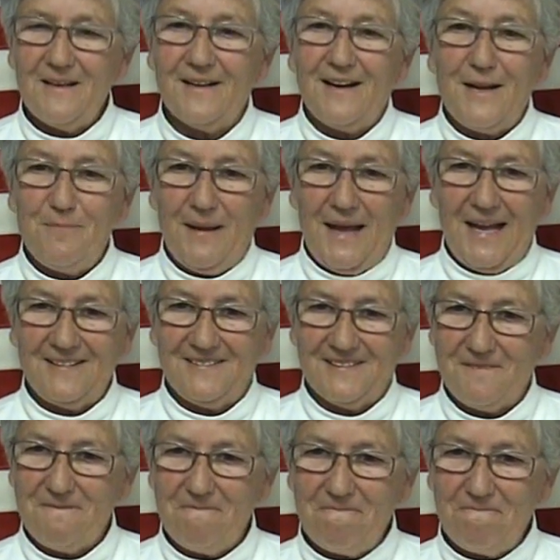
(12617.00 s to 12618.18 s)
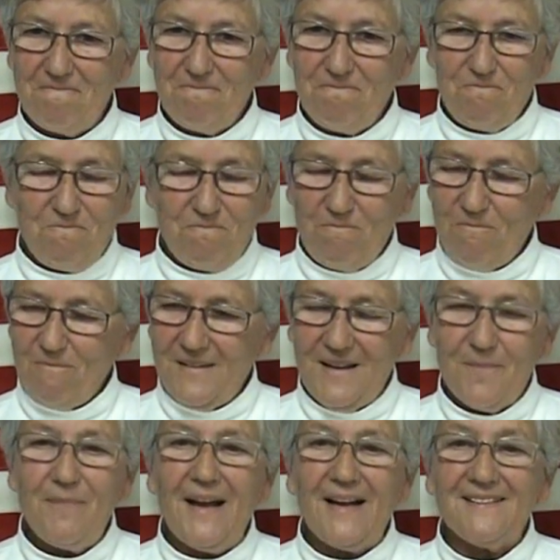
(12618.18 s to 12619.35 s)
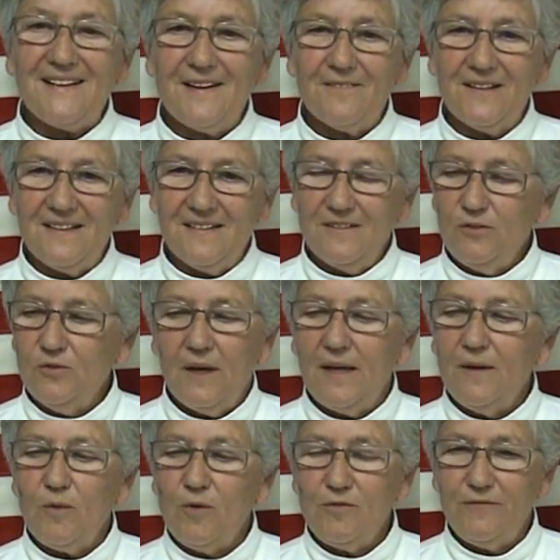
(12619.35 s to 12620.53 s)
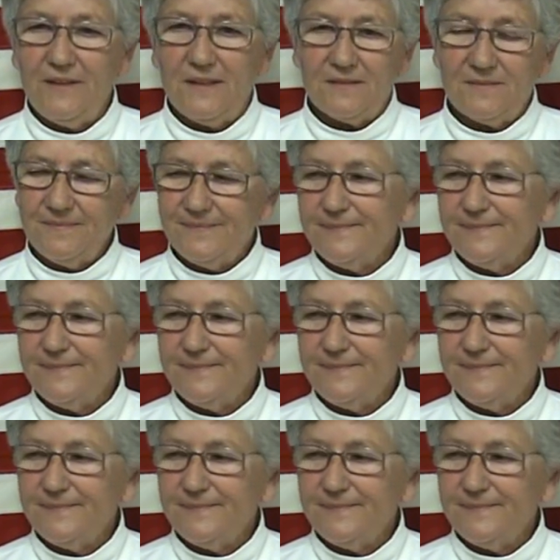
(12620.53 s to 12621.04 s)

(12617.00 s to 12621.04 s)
and I packed it. I packed every. You, it won't fit.